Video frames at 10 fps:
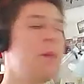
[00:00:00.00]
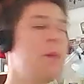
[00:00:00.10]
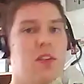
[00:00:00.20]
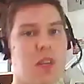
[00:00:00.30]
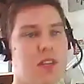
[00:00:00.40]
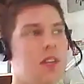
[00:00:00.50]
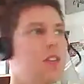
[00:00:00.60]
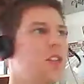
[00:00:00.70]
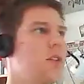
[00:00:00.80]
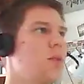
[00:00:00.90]
will be
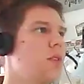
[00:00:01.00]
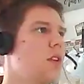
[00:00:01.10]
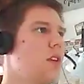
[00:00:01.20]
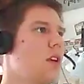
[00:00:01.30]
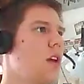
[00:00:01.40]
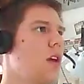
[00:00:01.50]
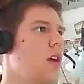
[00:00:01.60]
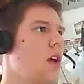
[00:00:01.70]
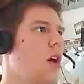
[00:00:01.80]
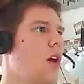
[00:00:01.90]
interesting to you.
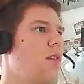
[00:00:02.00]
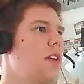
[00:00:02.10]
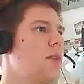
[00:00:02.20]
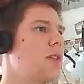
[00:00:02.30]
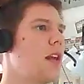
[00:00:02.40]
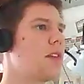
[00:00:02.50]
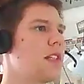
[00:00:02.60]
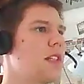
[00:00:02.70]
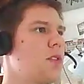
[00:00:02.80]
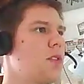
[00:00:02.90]
Uh, we use
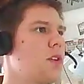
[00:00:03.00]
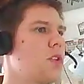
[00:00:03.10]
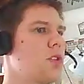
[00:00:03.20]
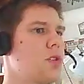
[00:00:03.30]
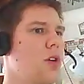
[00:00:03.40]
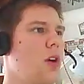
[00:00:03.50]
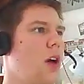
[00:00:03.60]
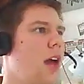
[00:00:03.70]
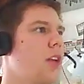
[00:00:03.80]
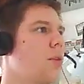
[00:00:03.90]
Elasticsearch.
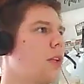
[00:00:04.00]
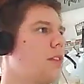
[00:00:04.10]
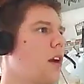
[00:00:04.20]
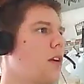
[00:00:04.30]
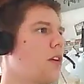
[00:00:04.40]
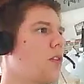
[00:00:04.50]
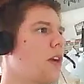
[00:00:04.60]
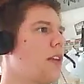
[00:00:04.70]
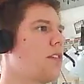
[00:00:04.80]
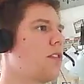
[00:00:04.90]
Uh, I know that there are
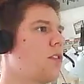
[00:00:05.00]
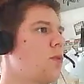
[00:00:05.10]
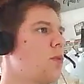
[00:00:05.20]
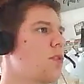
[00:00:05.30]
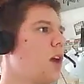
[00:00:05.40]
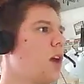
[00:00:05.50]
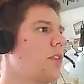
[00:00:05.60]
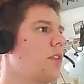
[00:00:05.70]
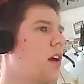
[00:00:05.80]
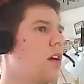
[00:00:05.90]
great tools
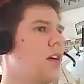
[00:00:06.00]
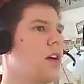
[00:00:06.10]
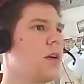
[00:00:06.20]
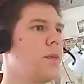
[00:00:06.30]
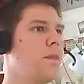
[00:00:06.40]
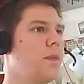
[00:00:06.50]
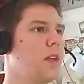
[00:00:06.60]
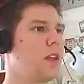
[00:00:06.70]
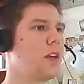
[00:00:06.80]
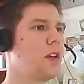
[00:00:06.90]
out there um,
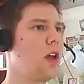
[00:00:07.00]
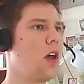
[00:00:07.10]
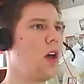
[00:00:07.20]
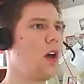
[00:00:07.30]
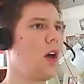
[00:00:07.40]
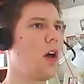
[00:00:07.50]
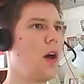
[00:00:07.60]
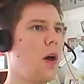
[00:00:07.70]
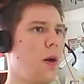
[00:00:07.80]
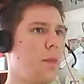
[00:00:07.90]

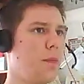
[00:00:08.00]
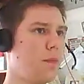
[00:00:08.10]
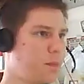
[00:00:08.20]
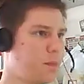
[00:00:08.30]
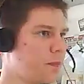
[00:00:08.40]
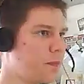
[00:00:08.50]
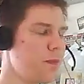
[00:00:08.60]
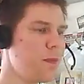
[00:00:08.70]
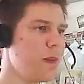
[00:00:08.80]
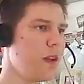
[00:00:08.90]
um,
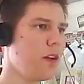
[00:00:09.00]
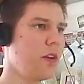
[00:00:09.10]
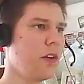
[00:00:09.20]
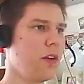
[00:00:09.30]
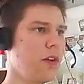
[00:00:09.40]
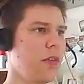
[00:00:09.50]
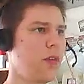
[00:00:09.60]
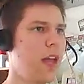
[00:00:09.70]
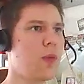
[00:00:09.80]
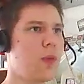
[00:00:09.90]
uh,
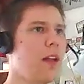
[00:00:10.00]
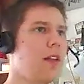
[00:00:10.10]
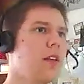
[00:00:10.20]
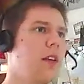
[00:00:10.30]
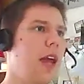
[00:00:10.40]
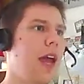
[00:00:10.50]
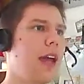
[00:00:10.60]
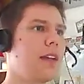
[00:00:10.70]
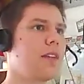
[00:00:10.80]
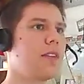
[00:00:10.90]
as well,
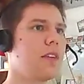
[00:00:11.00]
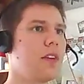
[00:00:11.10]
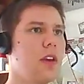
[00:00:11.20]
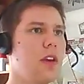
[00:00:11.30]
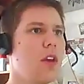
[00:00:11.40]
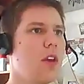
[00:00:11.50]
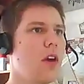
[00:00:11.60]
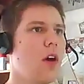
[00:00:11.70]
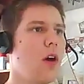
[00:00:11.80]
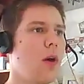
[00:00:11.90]
and
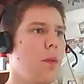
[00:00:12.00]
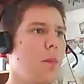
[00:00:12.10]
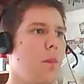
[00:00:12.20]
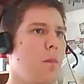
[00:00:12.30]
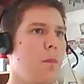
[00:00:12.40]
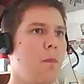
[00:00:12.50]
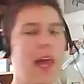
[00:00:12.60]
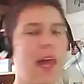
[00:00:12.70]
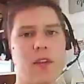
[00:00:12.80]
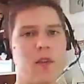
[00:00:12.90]
um,
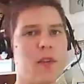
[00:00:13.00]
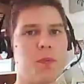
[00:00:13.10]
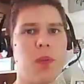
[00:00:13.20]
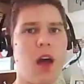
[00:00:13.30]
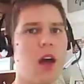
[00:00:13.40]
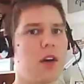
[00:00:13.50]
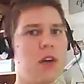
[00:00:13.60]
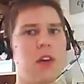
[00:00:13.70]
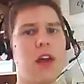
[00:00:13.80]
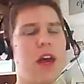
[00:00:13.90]
like
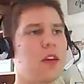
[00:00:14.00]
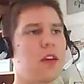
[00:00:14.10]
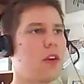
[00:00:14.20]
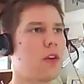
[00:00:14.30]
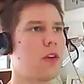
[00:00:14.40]
Splunk, like